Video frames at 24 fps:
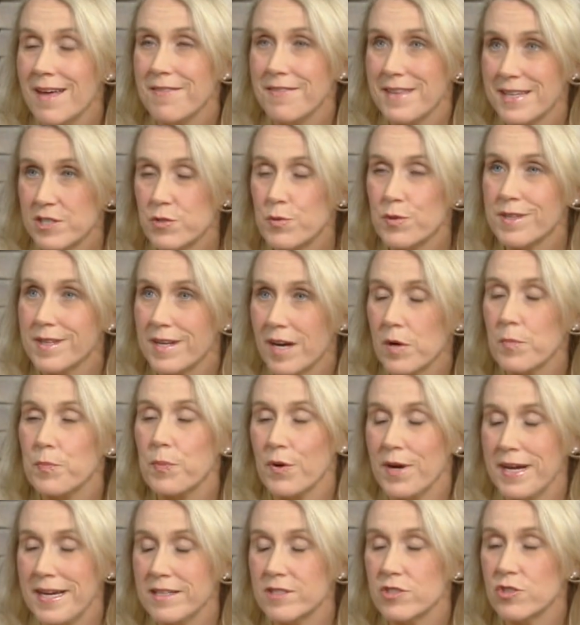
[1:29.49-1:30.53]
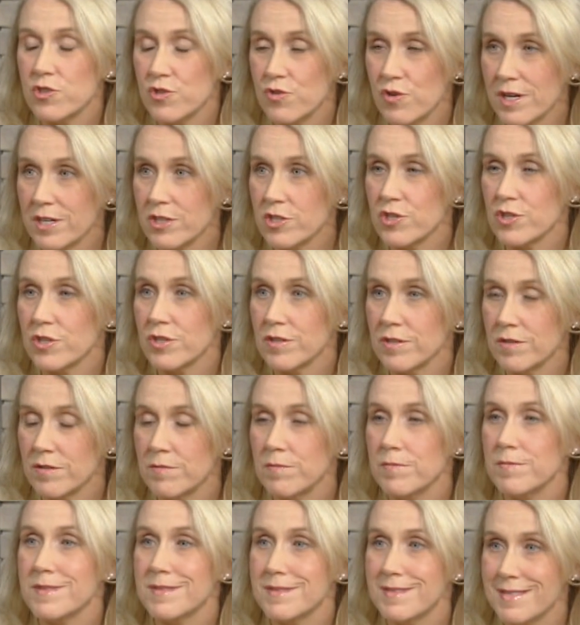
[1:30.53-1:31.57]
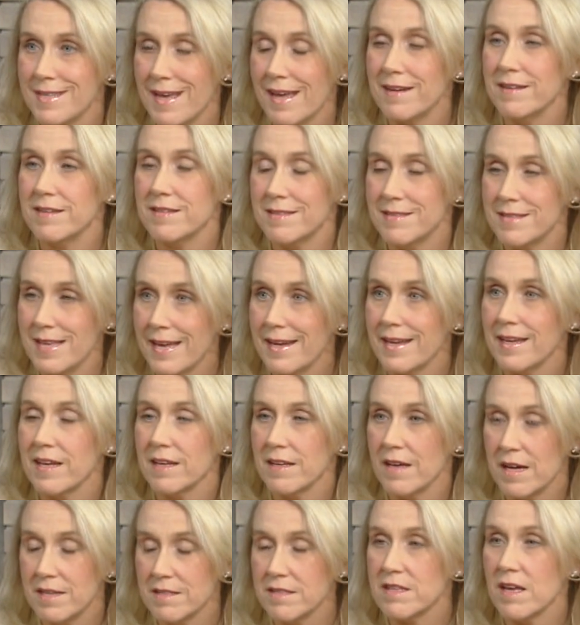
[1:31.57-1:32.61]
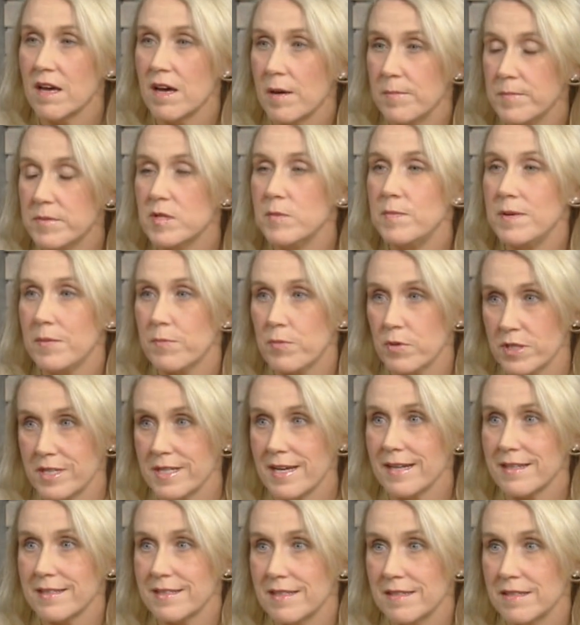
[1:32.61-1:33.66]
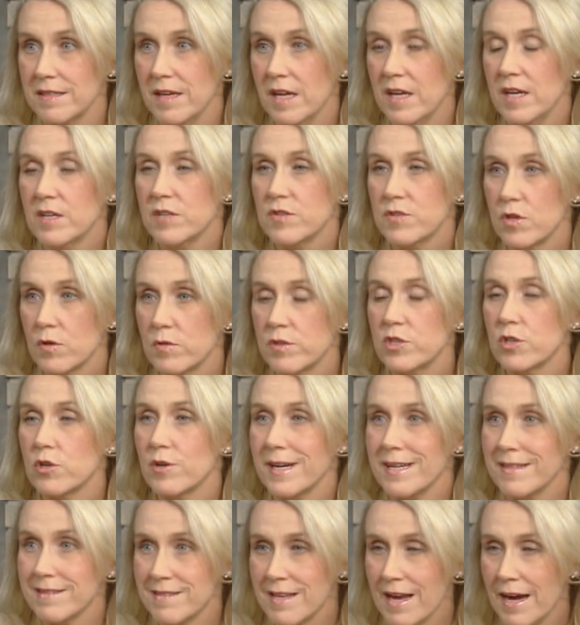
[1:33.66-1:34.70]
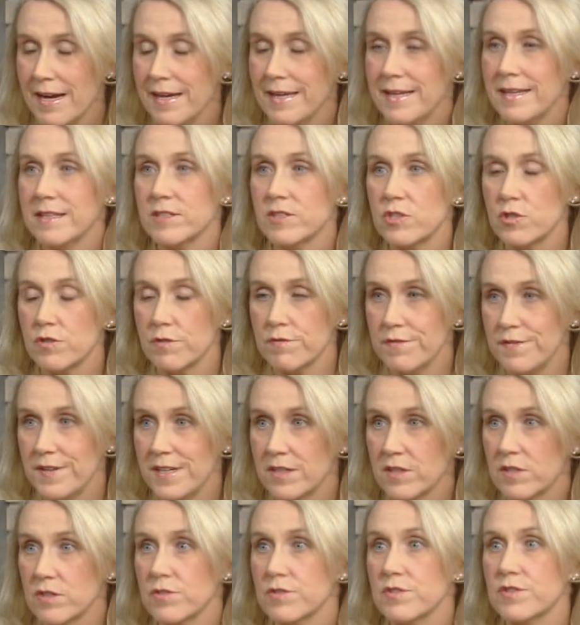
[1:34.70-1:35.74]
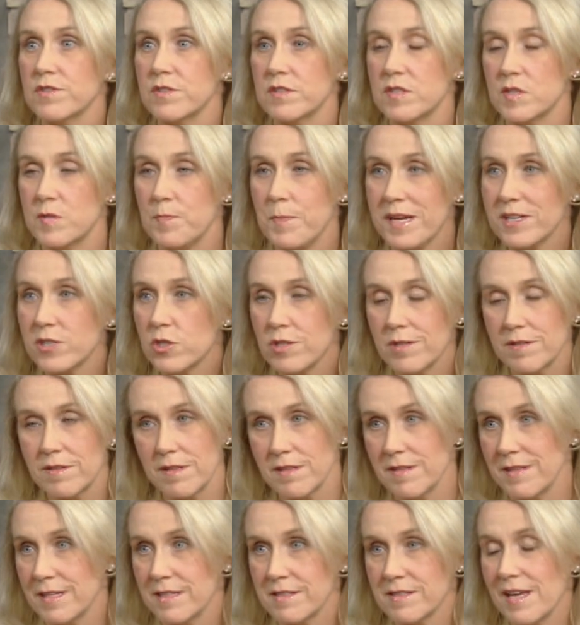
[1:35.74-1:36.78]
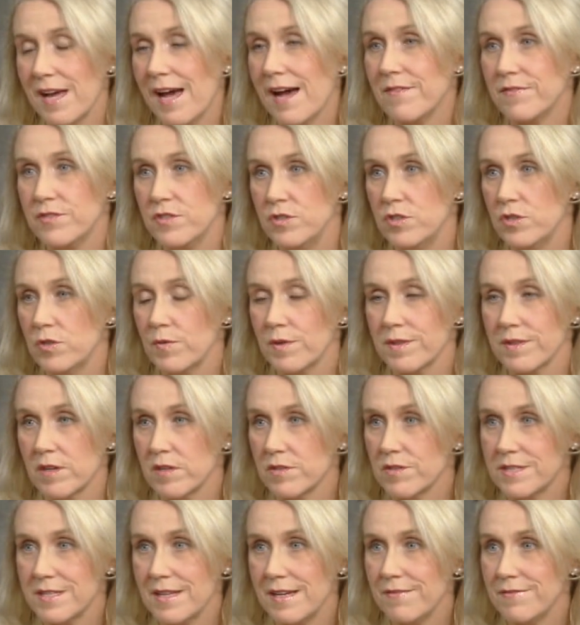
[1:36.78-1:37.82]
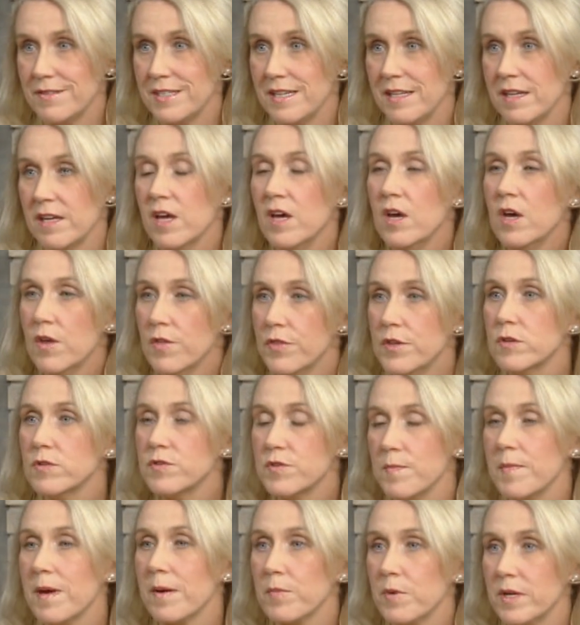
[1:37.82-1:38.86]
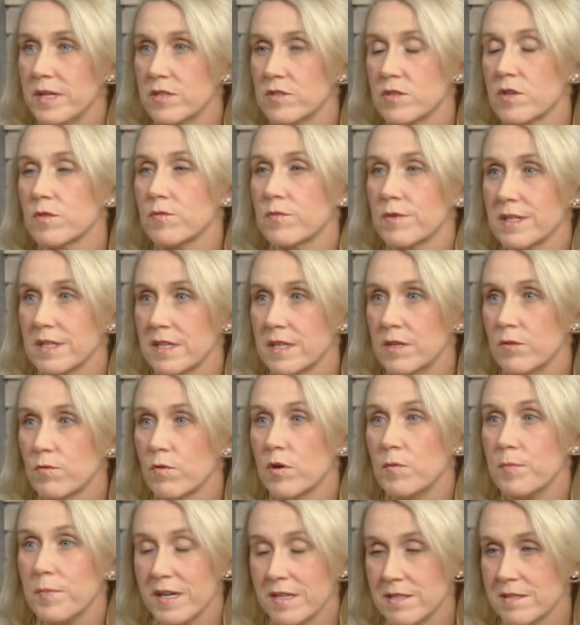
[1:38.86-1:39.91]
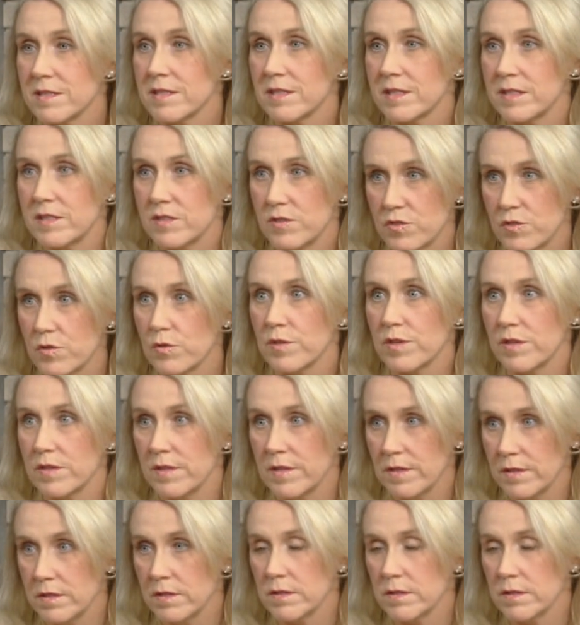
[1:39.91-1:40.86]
that's really our brain structure setting us up to be protected. So it's your anxiety, it's your fears, especially the things that have to do with our safety. Those memories are really robustly stored.